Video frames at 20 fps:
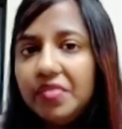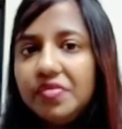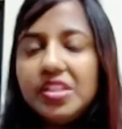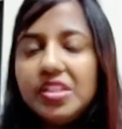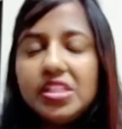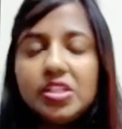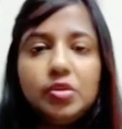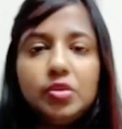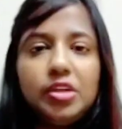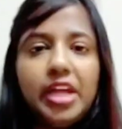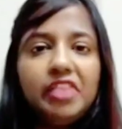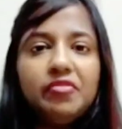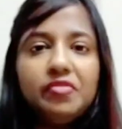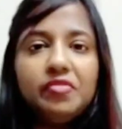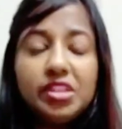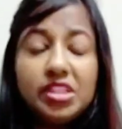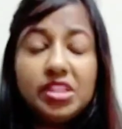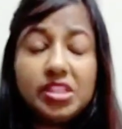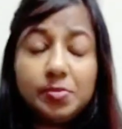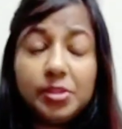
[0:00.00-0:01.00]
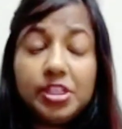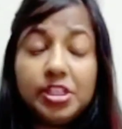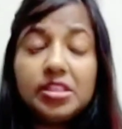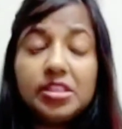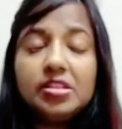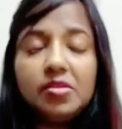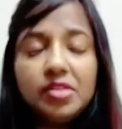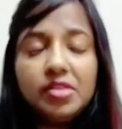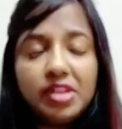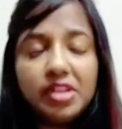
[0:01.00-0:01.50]
This person
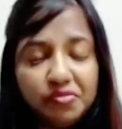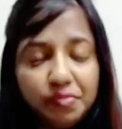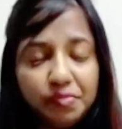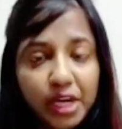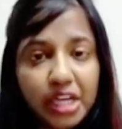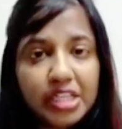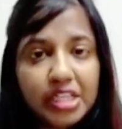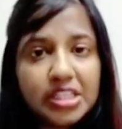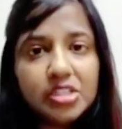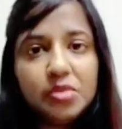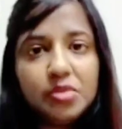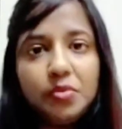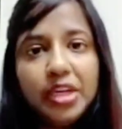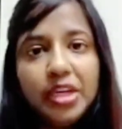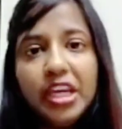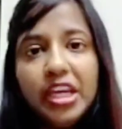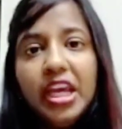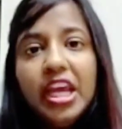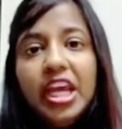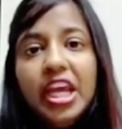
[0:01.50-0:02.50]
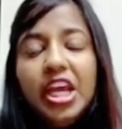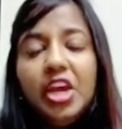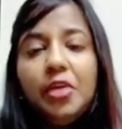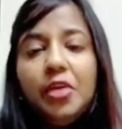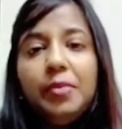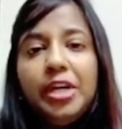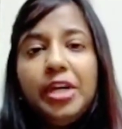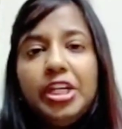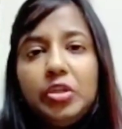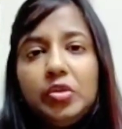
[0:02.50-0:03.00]
could have passed away,
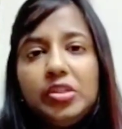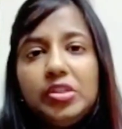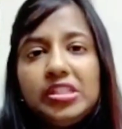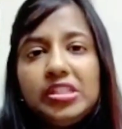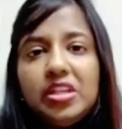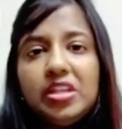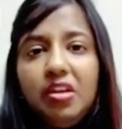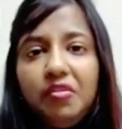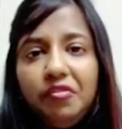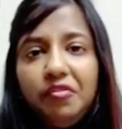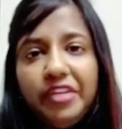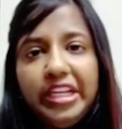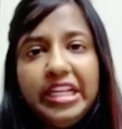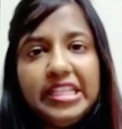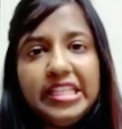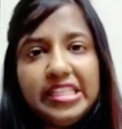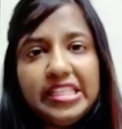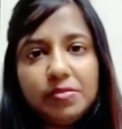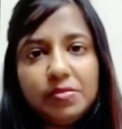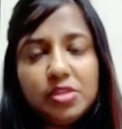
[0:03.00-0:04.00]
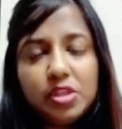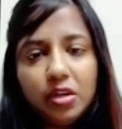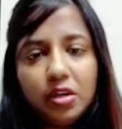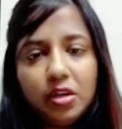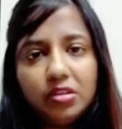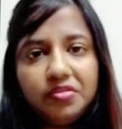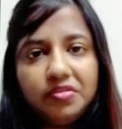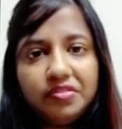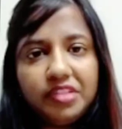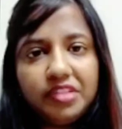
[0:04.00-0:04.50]
but you still feel some sort
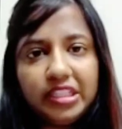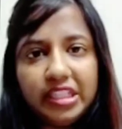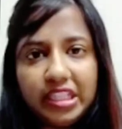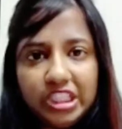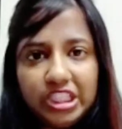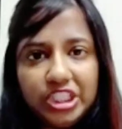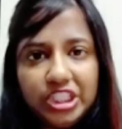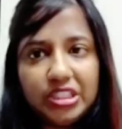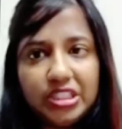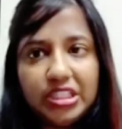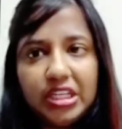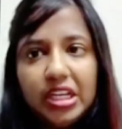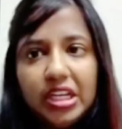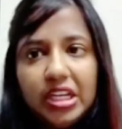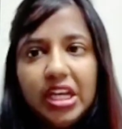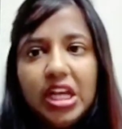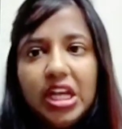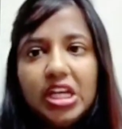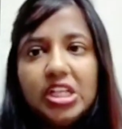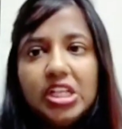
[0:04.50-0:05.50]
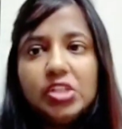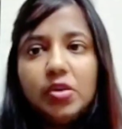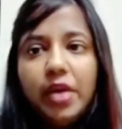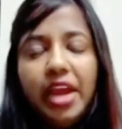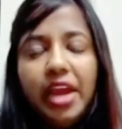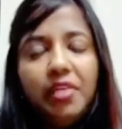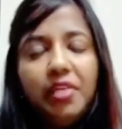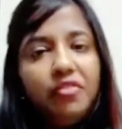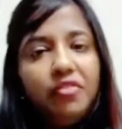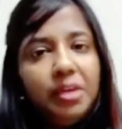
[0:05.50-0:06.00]
of connection. So
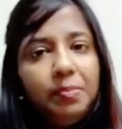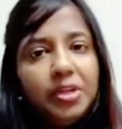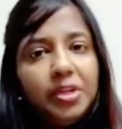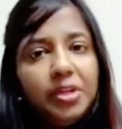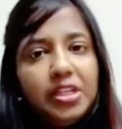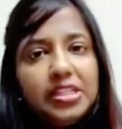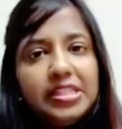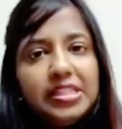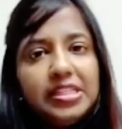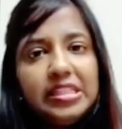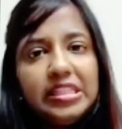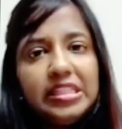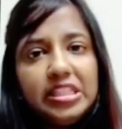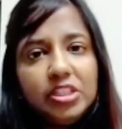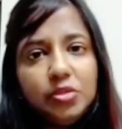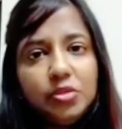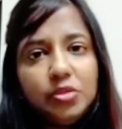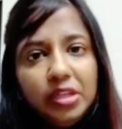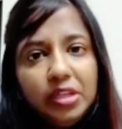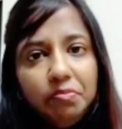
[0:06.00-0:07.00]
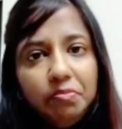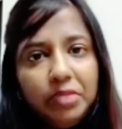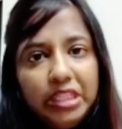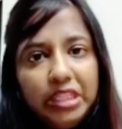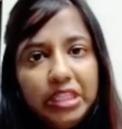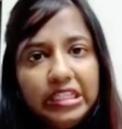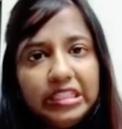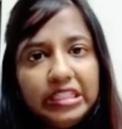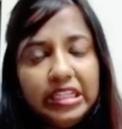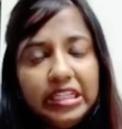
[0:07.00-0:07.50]
every person that we
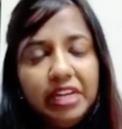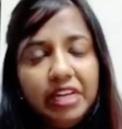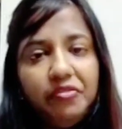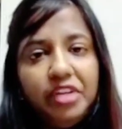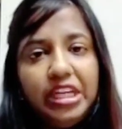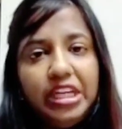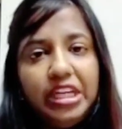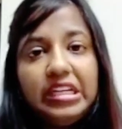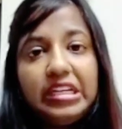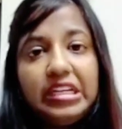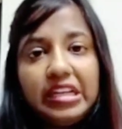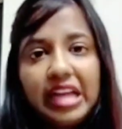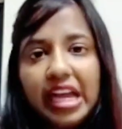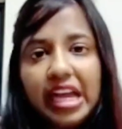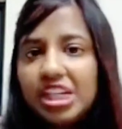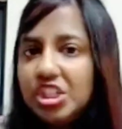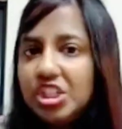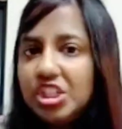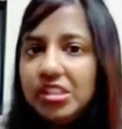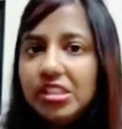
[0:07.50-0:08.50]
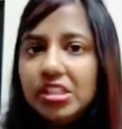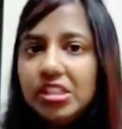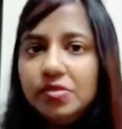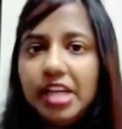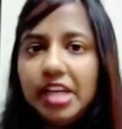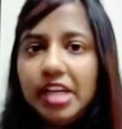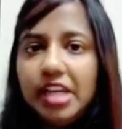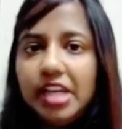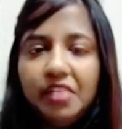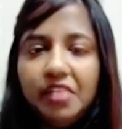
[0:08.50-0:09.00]
meet and every interaction that we
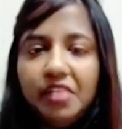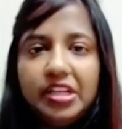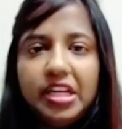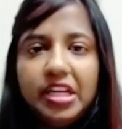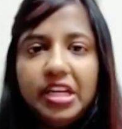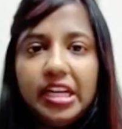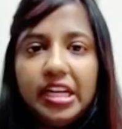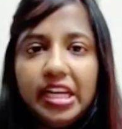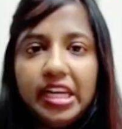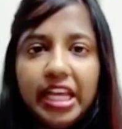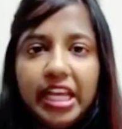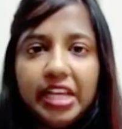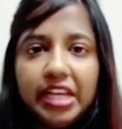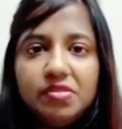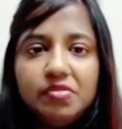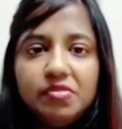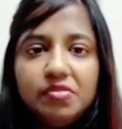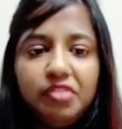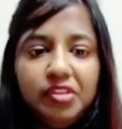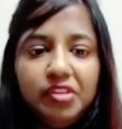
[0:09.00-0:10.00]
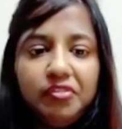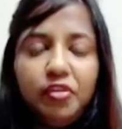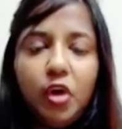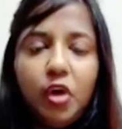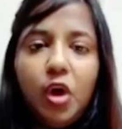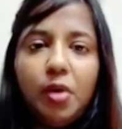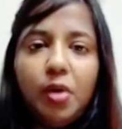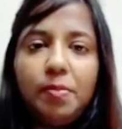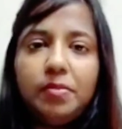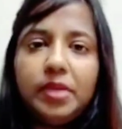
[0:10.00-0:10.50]
have in our lives, we
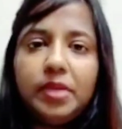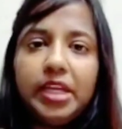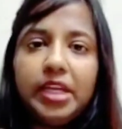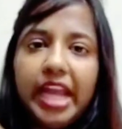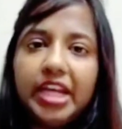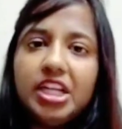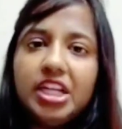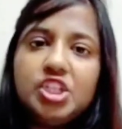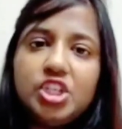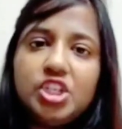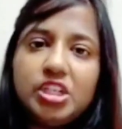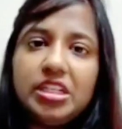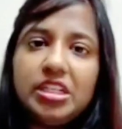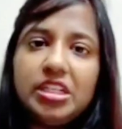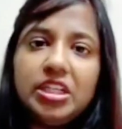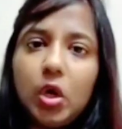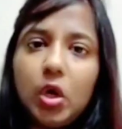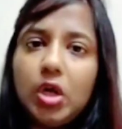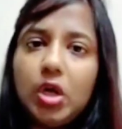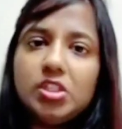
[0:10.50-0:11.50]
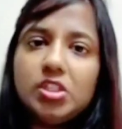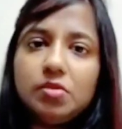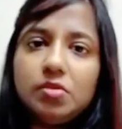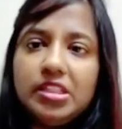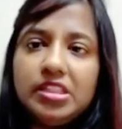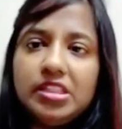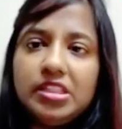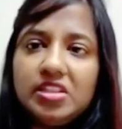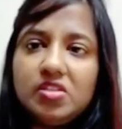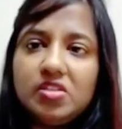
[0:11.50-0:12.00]
form energetic cords
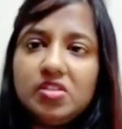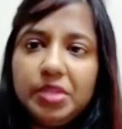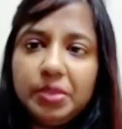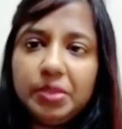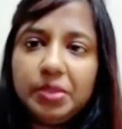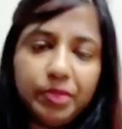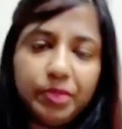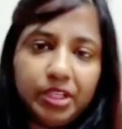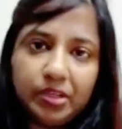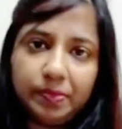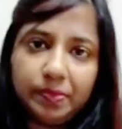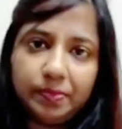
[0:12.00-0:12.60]
with these people.